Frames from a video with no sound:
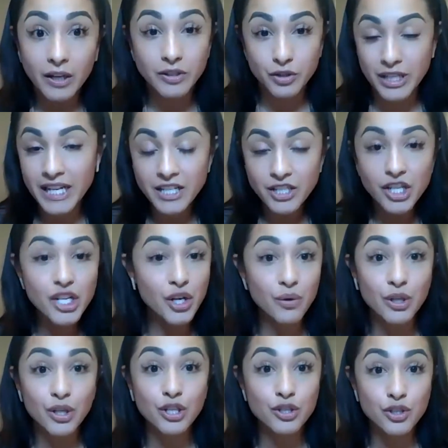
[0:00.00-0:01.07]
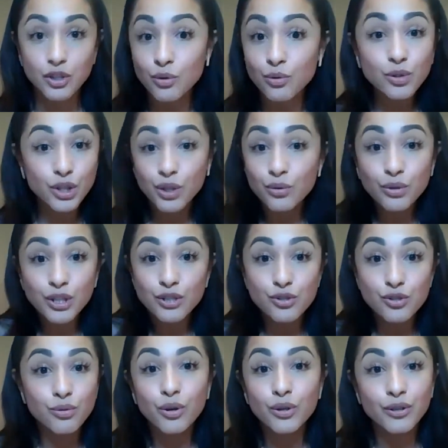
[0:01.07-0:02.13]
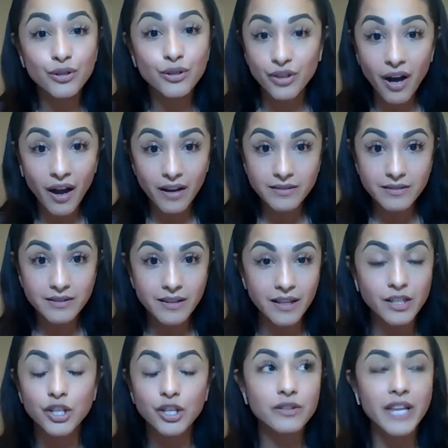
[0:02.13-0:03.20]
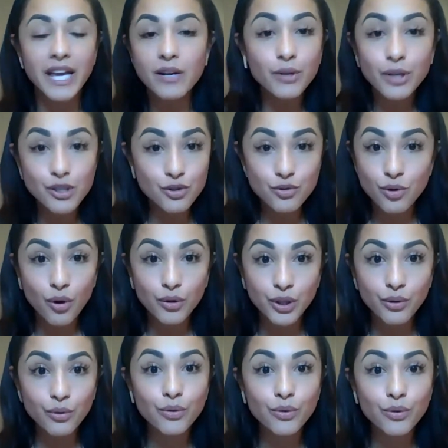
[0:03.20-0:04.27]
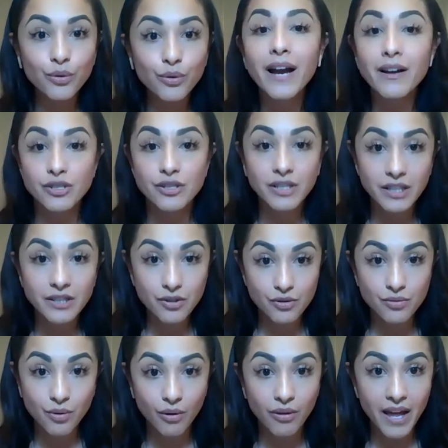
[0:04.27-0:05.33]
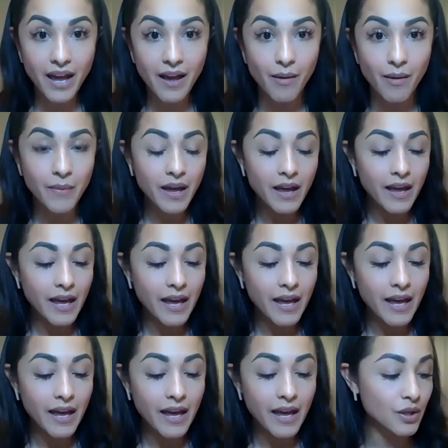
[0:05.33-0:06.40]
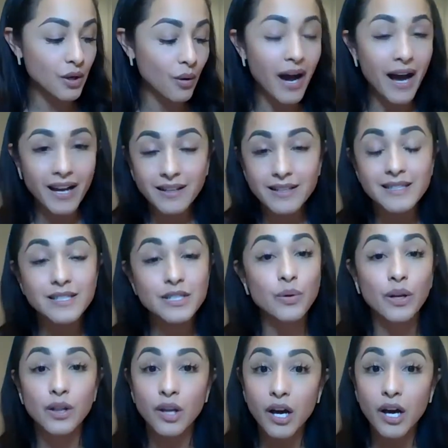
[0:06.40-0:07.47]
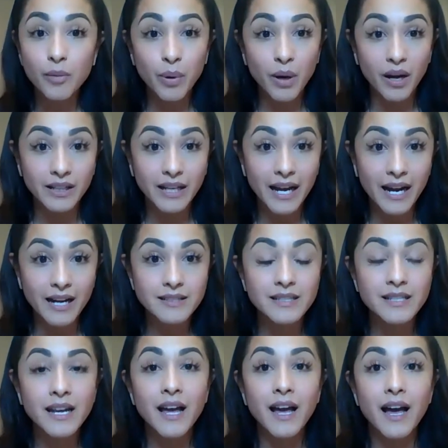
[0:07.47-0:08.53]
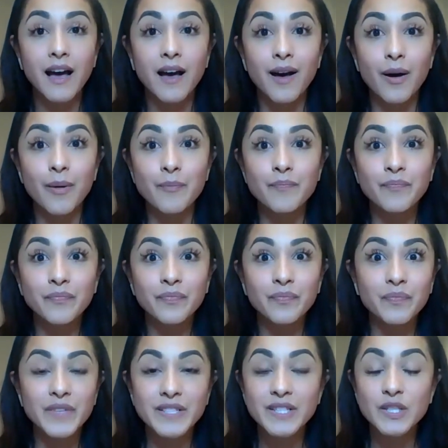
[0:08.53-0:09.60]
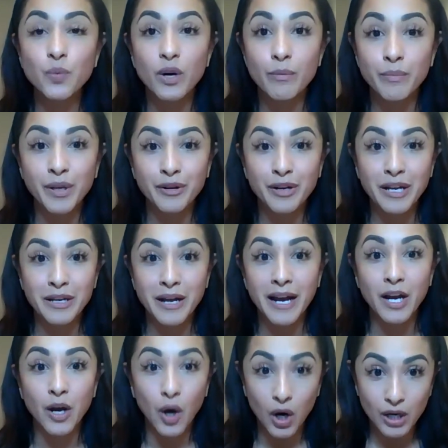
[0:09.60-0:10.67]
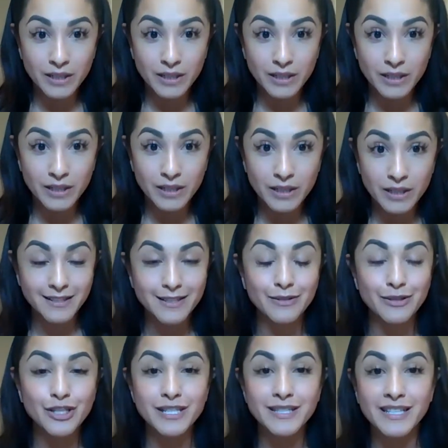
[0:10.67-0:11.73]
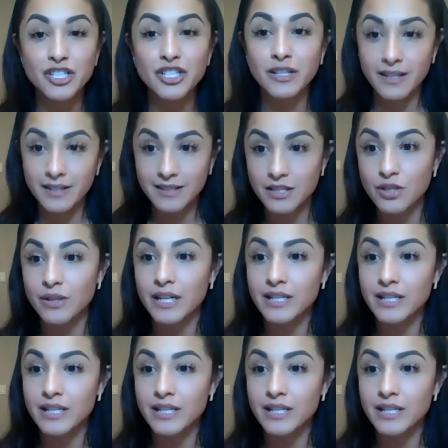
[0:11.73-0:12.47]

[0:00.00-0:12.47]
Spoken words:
teaching you to you control your thoughts. Like, they don't control you, you actually control them. And so I listen to a lot of podcasts. This is where Mira and I are different. So she says she likes to do like